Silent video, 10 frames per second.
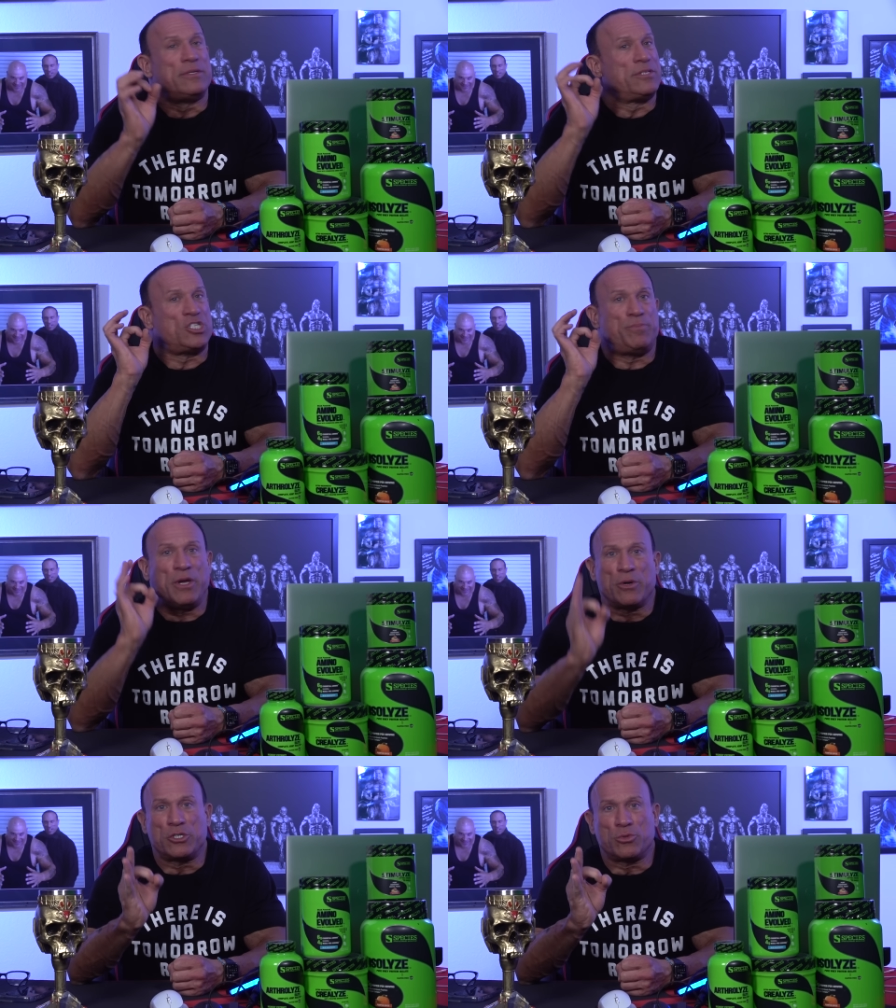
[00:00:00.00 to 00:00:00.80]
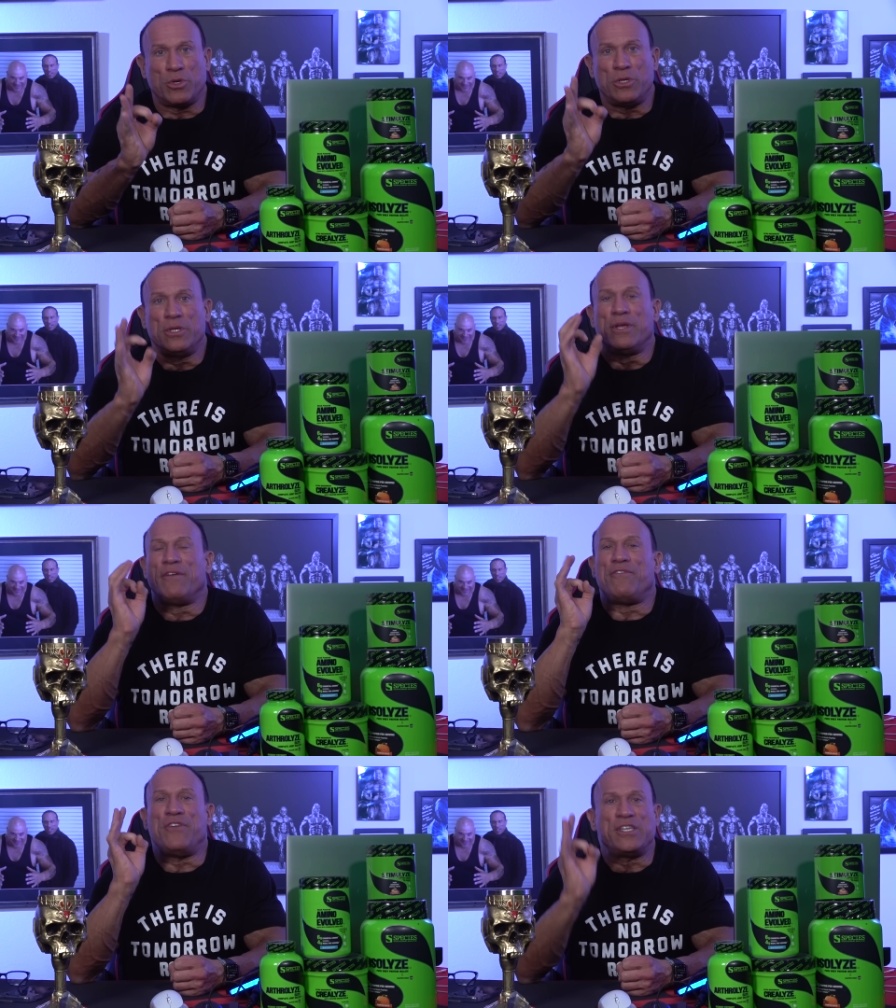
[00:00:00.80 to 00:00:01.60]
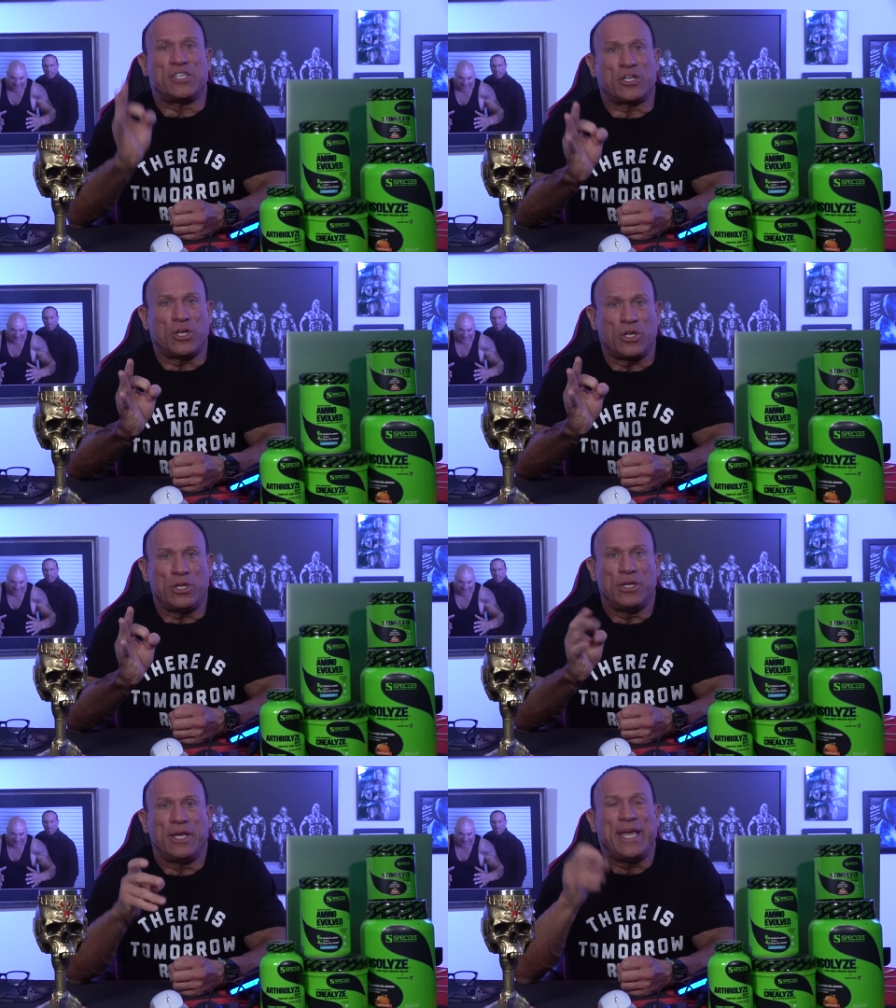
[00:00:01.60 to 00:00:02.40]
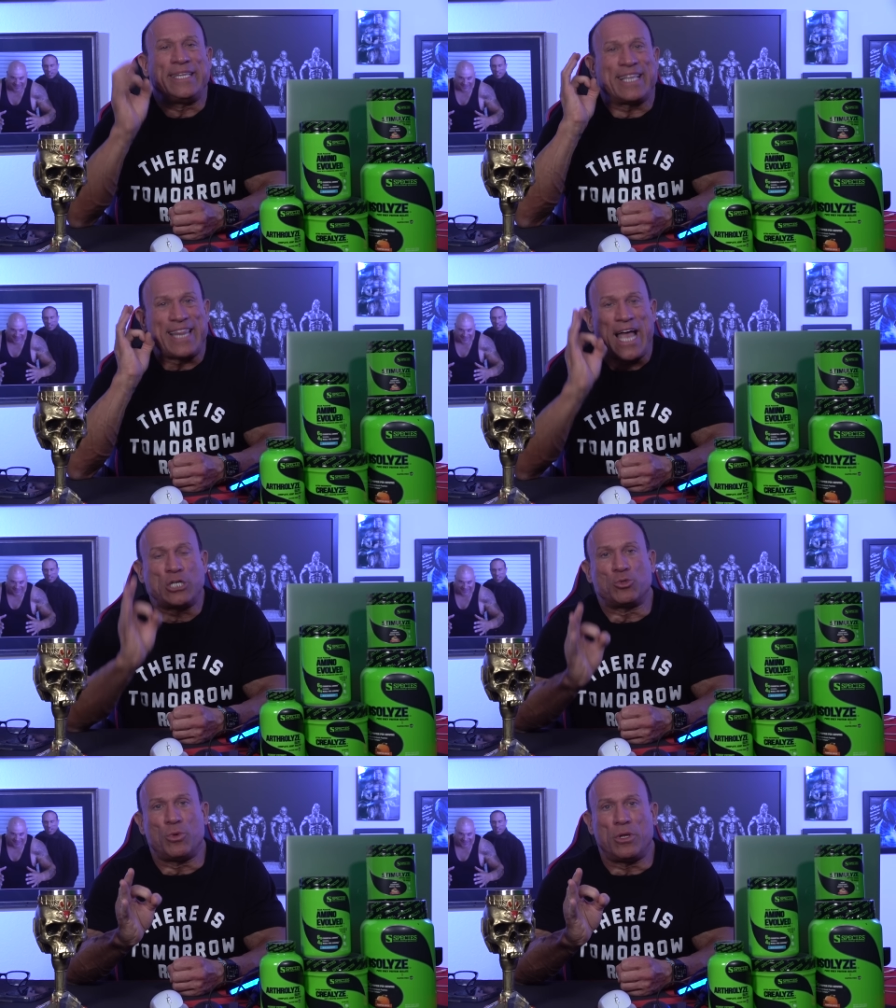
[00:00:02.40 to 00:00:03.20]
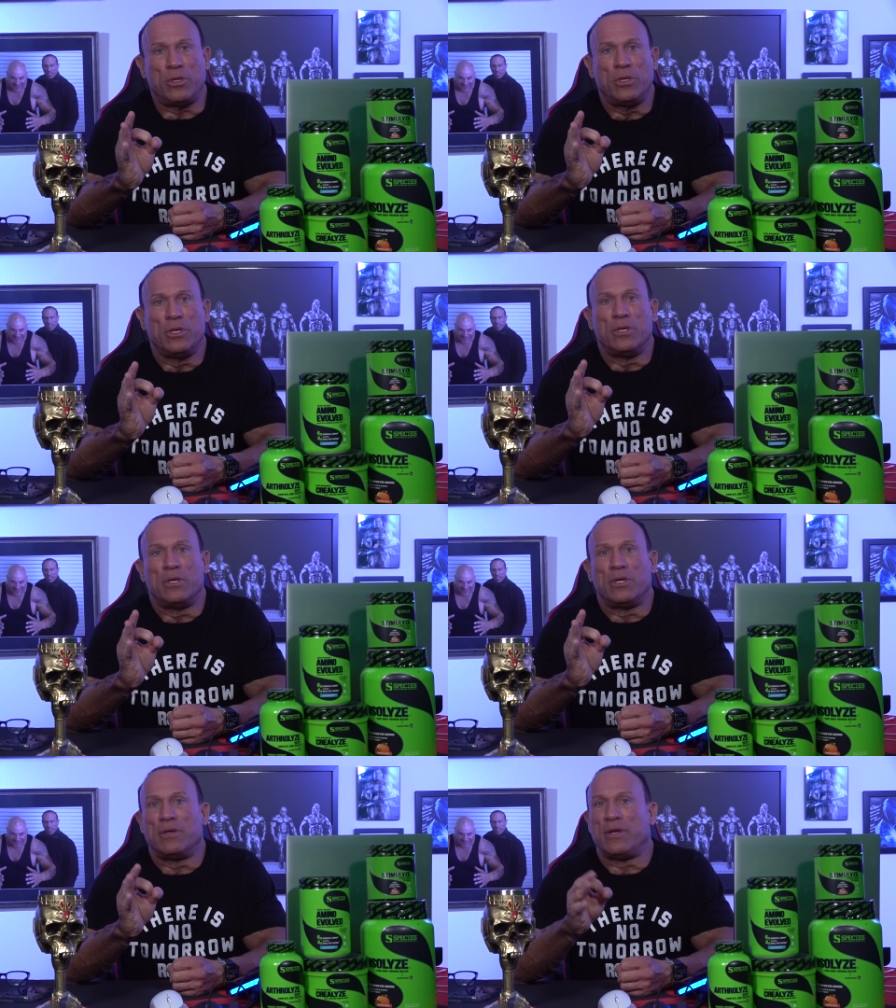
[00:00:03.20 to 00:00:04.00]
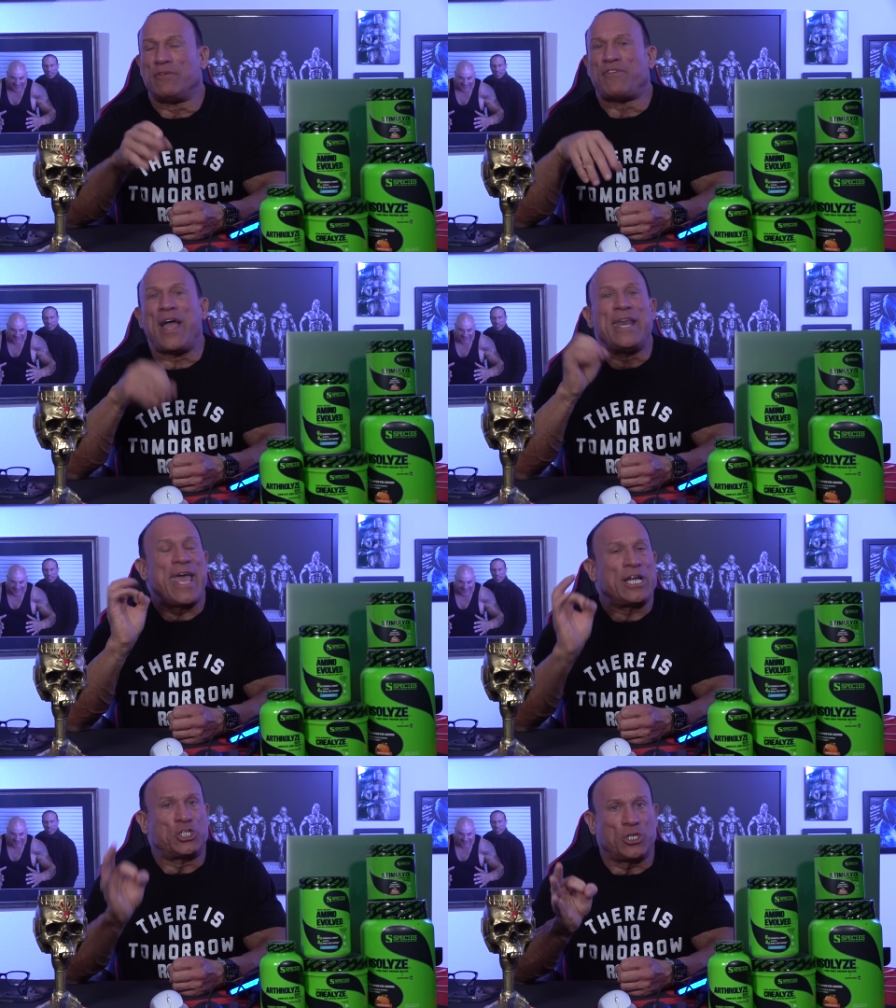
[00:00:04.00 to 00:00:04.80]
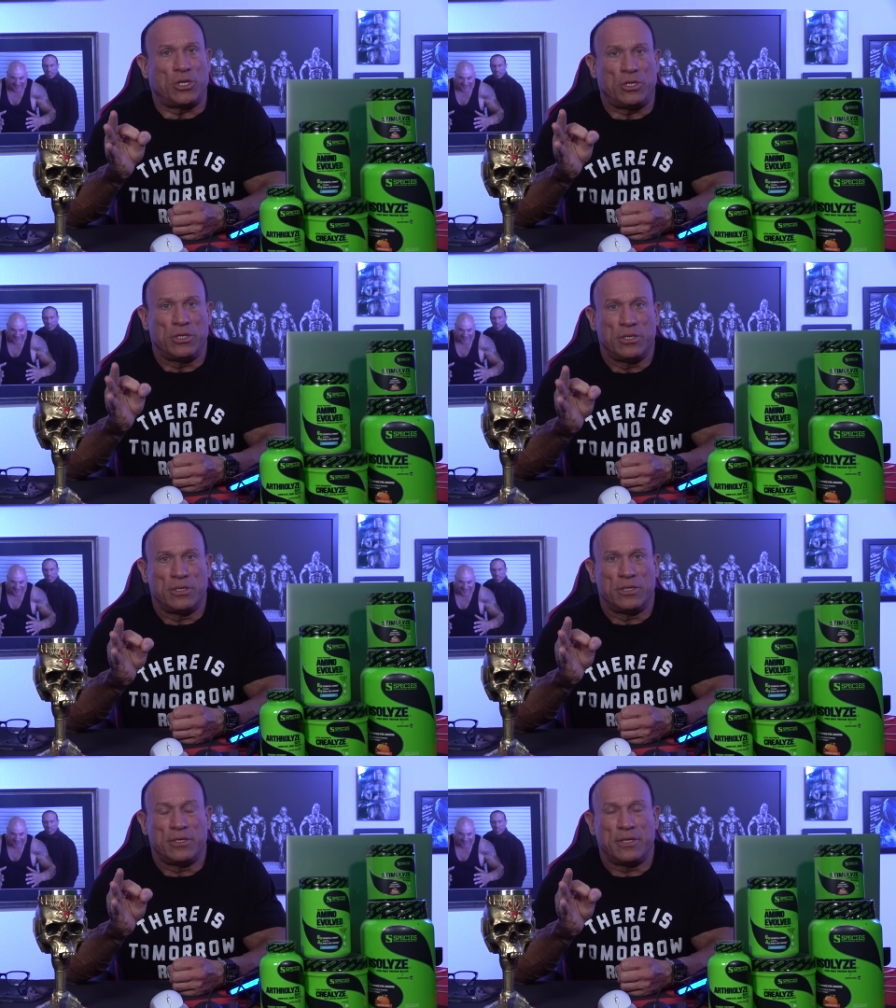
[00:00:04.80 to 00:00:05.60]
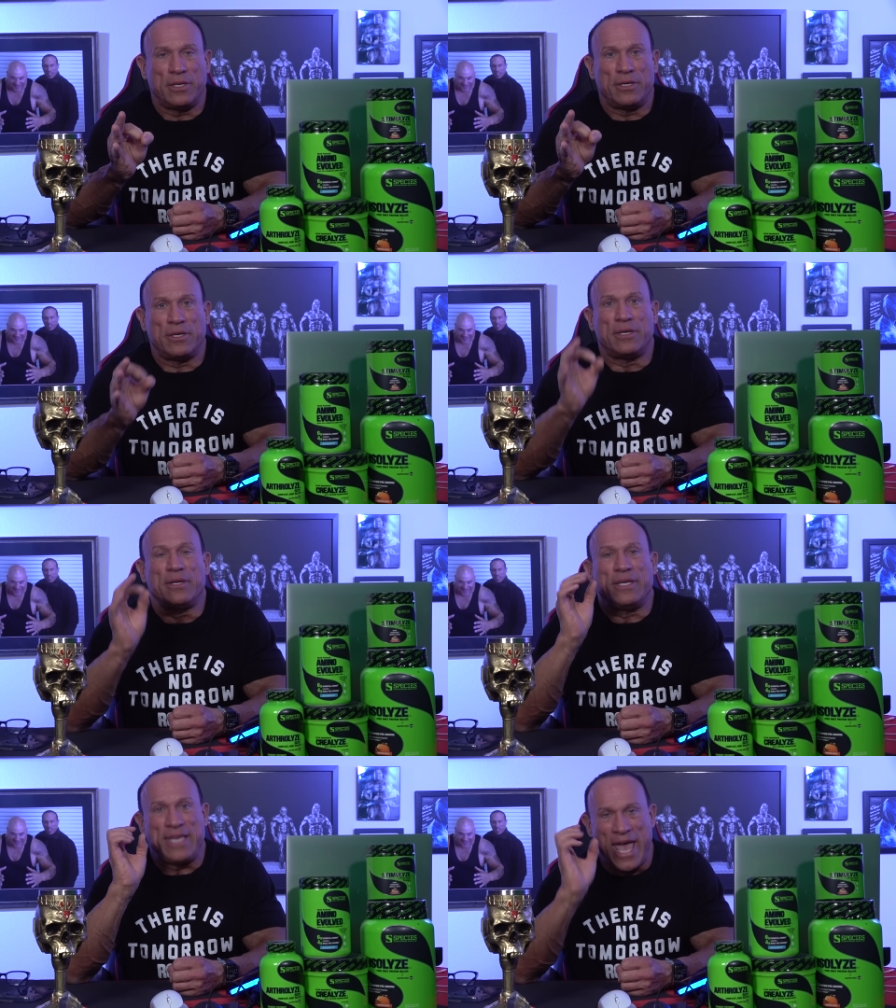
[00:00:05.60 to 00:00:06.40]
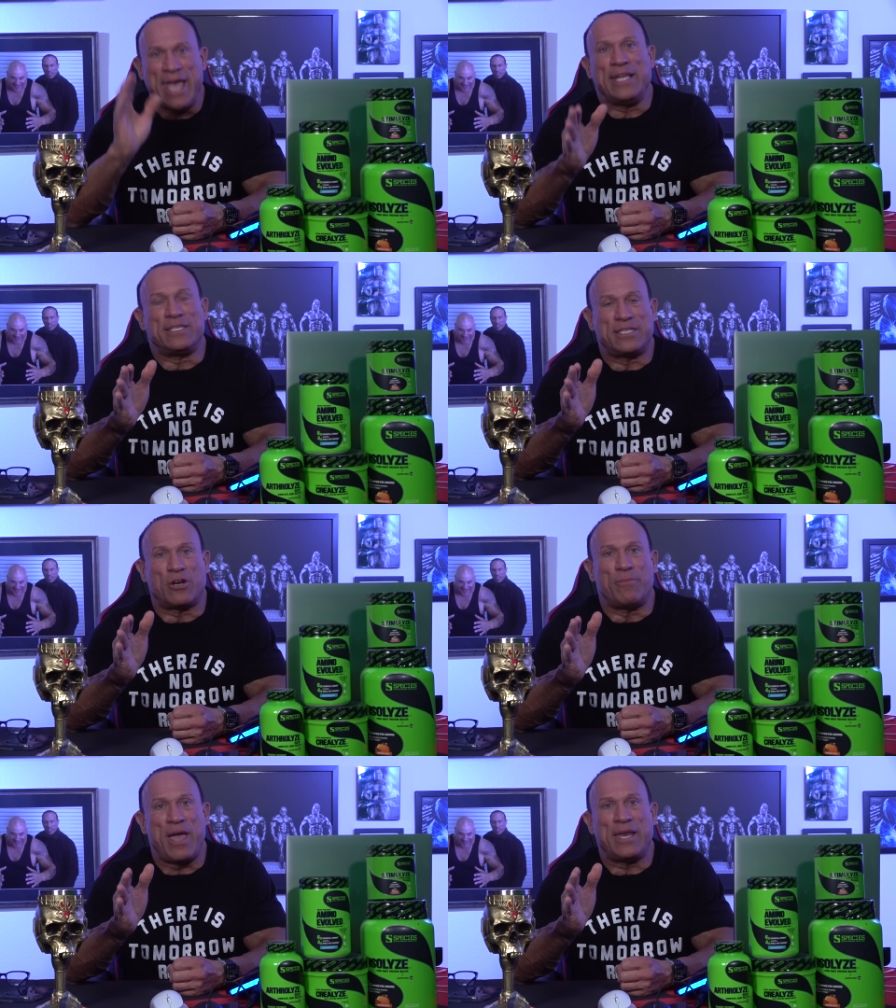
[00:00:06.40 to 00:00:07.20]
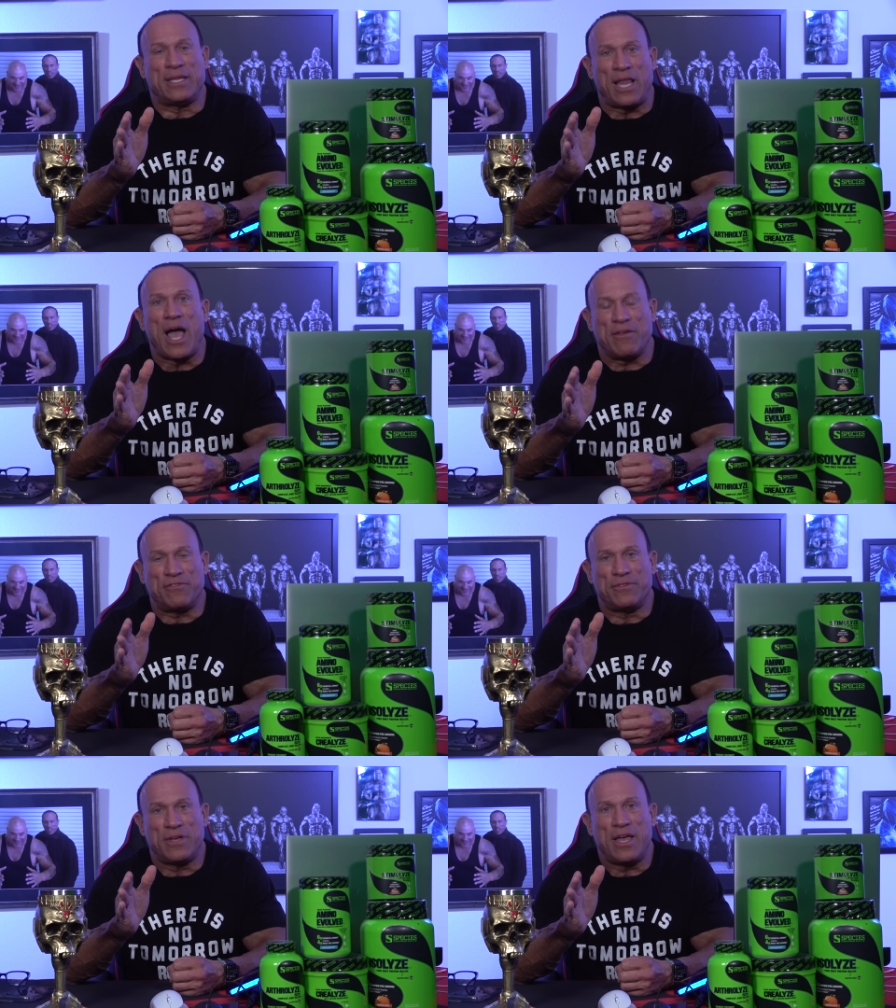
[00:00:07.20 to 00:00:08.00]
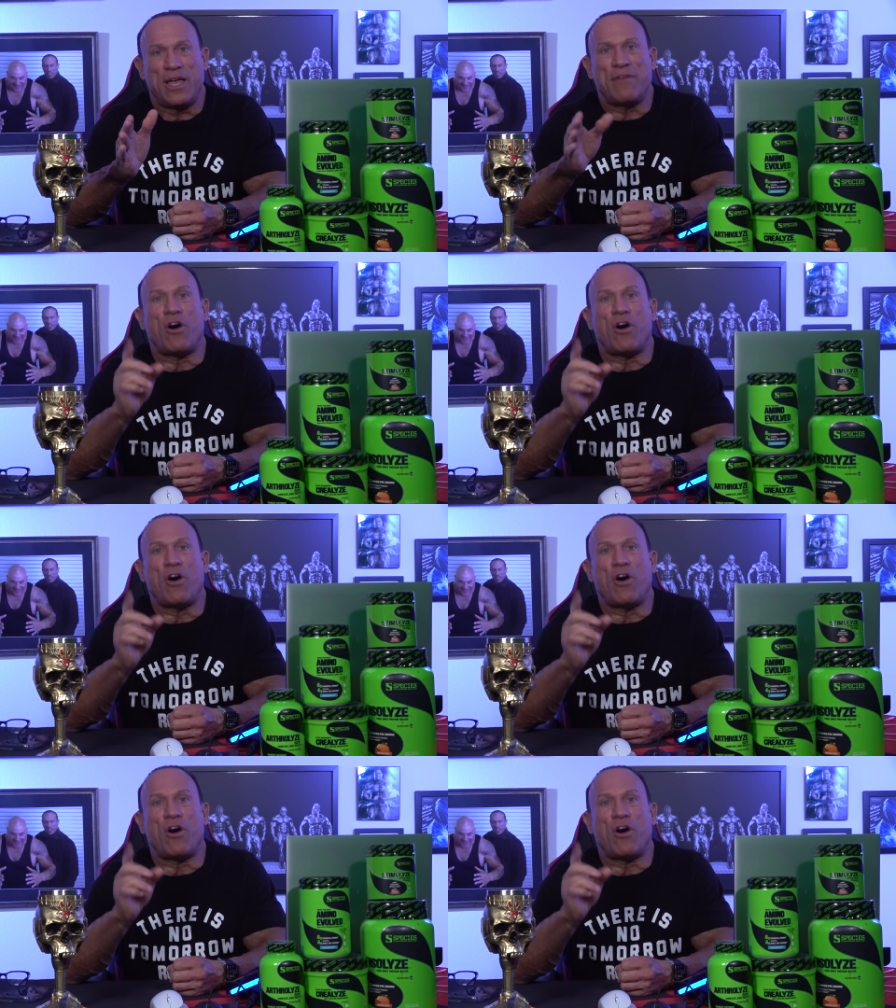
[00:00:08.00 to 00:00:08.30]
spiritual, physical, intellectual, financial gains that are made in life have